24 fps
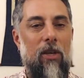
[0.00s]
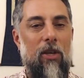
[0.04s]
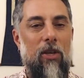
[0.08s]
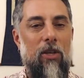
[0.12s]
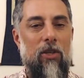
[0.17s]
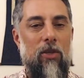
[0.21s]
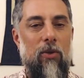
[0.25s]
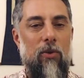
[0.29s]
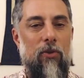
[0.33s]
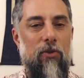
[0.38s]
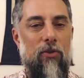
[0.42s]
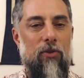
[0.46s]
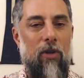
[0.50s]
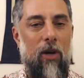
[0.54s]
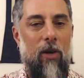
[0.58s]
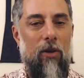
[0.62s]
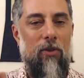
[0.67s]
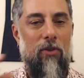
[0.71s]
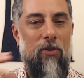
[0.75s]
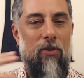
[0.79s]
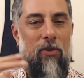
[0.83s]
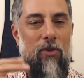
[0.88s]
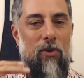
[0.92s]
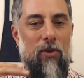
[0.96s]
you
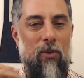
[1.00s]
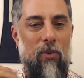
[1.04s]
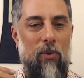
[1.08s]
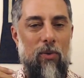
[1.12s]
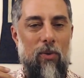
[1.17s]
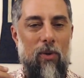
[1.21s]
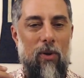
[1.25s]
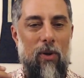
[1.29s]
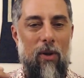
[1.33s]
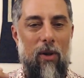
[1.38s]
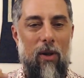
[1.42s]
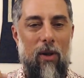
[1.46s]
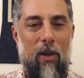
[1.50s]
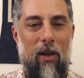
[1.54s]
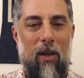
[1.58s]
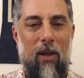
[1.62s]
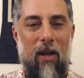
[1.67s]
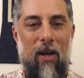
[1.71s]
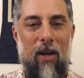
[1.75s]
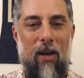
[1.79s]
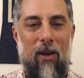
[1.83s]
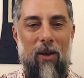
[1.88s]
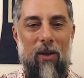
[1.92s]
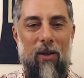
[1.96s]
start to
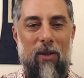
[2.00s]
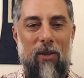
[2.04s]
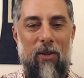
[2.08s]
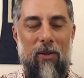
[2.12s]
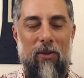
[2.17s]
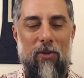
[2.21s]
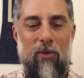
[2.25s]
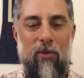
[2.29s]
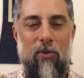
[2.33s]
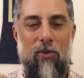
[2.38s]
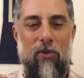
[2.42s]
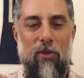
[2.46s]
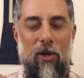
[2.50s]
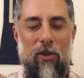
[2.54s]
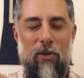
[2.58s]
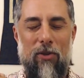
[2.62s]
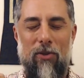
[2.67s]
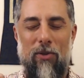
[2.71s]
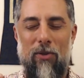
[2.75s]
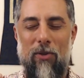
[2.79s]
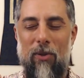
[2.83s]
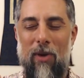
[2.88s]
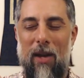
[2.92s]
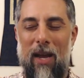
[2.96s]

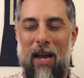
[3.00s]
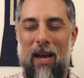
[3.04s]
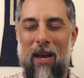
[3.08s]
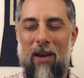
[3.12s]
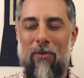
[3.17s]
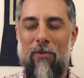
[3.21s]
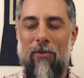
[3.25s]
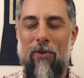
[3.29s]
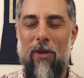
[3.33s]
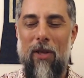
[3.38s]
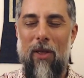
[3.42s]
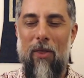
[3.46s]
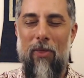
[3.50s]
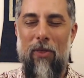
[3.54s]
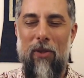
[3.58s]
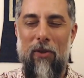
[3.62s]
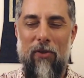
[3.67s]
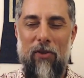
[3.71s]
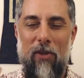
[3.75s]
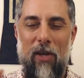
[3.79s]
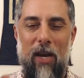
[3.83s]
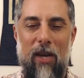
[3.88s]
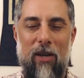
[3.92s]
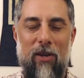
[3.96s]
have this
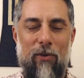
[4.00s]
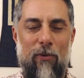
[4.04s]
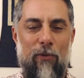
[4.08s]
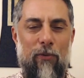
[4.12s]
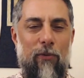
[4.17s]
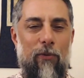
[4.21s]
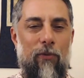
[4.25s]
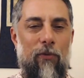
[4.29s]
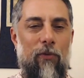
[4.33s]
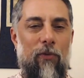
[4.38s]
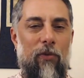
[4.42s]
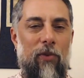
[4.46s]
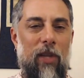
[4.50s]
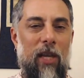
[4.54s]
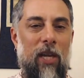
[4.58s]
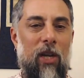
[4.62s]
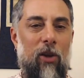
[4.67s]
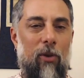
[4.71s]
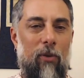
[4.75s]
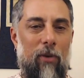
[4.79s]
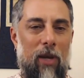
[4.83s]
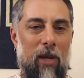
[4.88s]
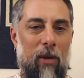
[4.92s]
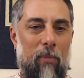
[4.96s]
kind of
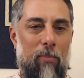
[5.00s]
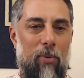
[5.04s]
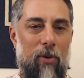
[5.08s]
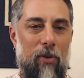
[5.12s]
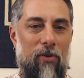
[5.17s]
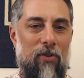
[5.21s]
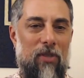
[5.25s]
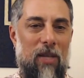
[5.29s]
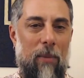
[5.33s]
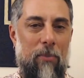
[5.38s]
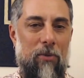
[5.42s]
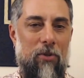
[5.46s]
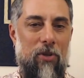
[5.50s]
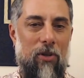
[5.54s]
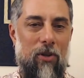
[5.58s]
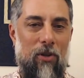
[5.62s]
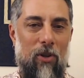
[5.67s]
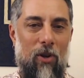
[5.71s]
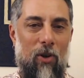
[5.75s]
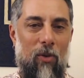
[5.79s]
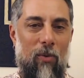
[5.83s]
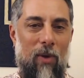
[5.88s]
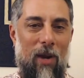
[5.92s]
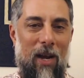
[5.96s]
flickering perception
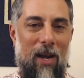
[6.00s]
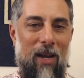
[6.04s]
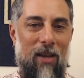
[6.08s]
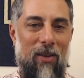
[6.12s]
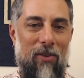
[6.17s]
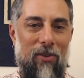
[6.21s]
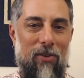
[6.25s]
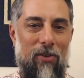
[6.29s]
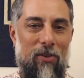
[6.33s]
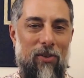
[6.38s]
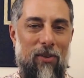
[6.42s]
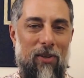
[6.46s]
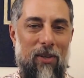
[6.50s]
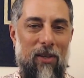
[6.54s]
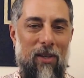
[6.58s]
arise.